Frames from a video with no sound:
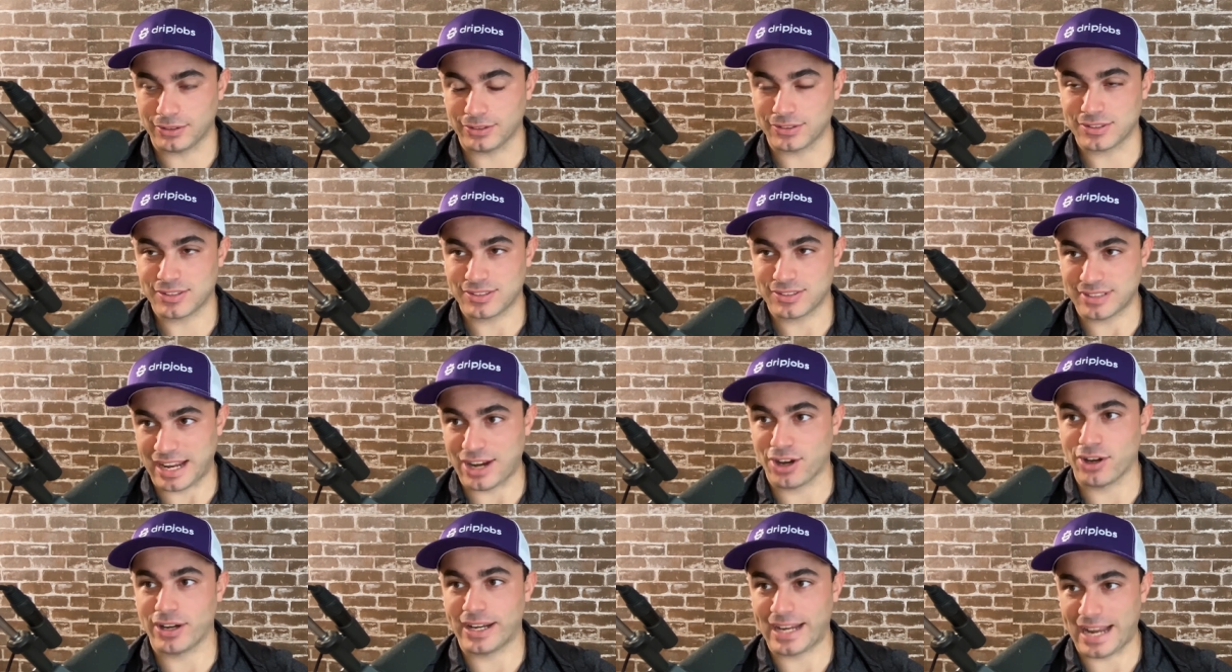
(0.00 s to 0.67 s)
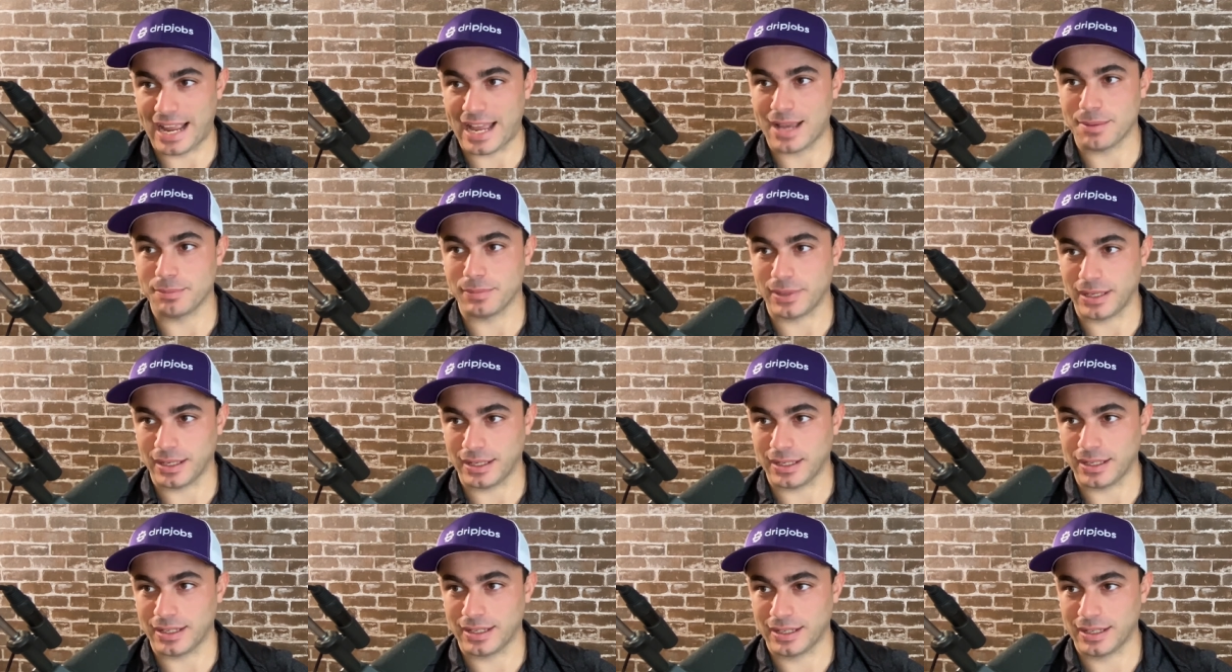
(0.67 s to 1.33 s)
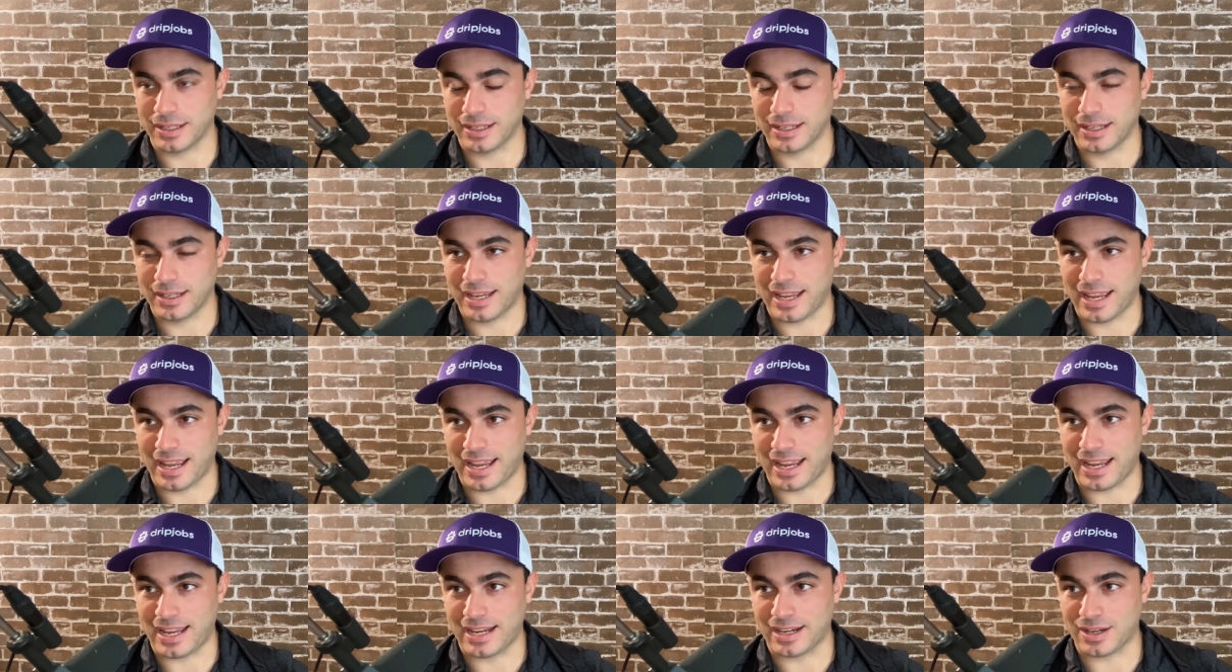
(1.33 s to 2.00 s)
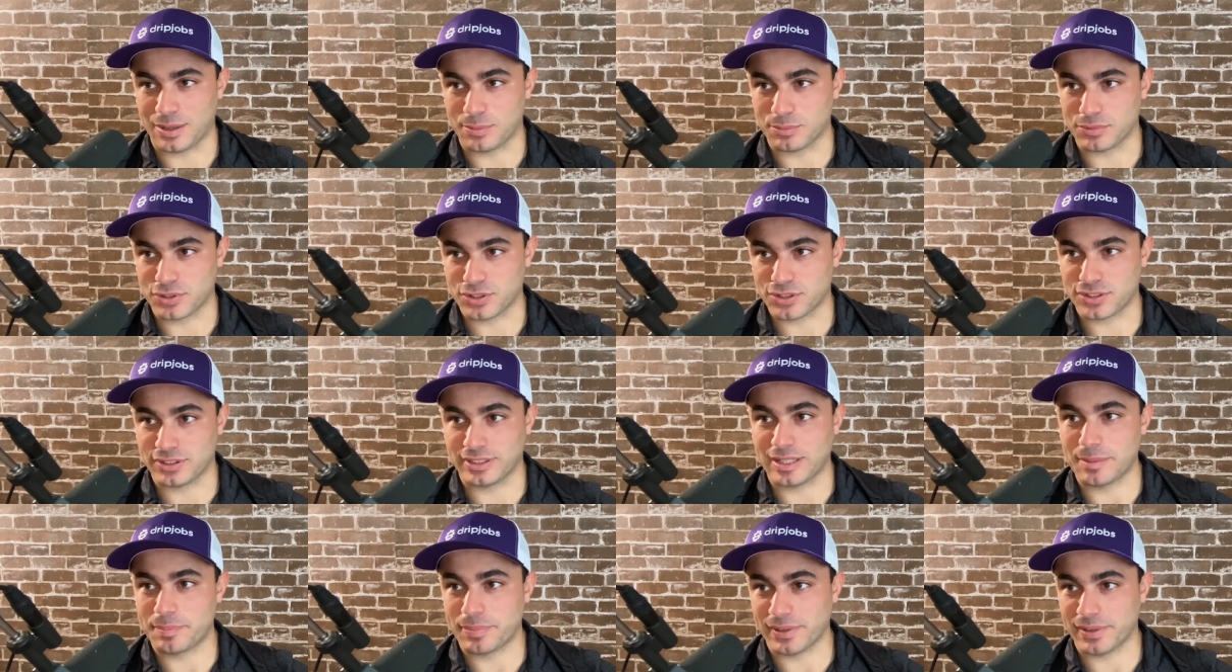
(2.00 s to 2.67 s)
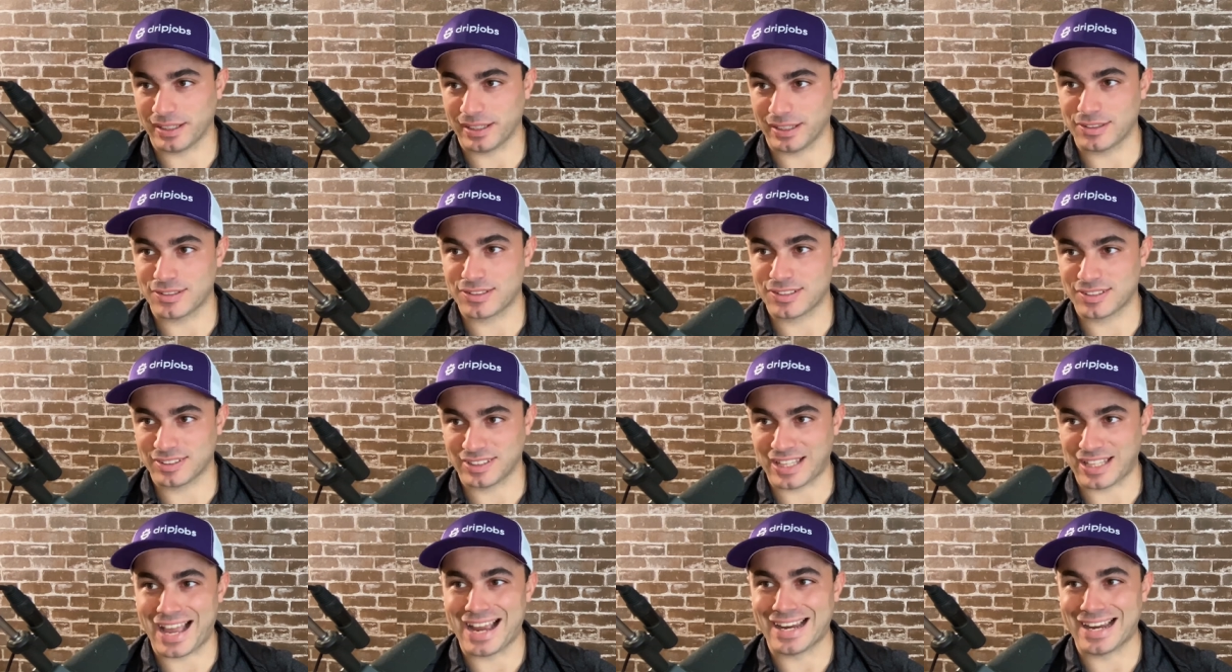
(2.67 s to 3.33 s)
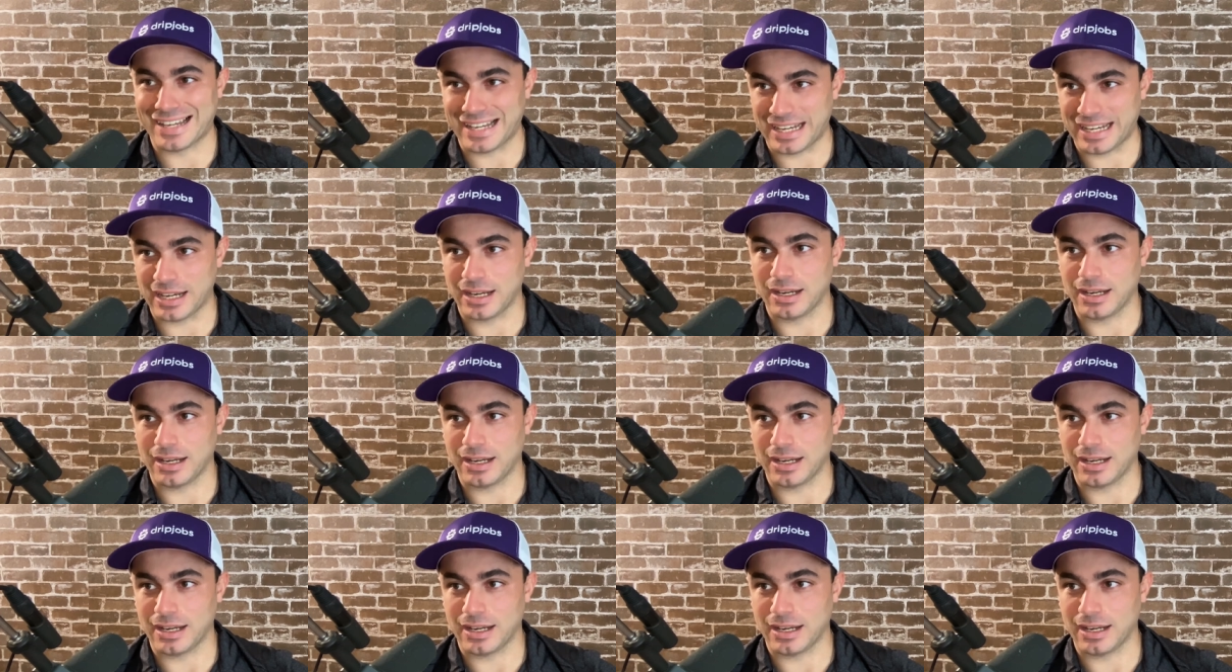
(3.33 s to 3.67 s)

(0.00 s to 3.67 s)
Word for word: staring at me and I'm slipping and sliding